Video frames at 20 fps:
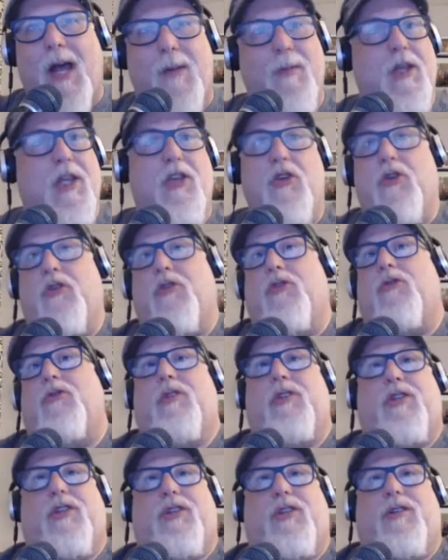a
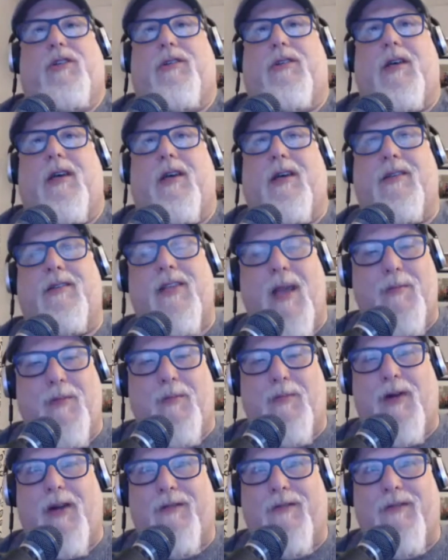huge
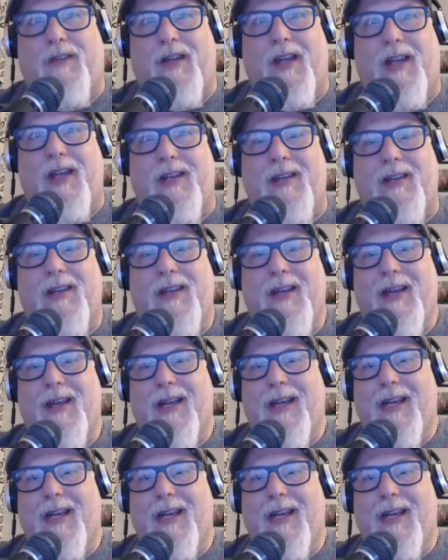cyberpunk fan.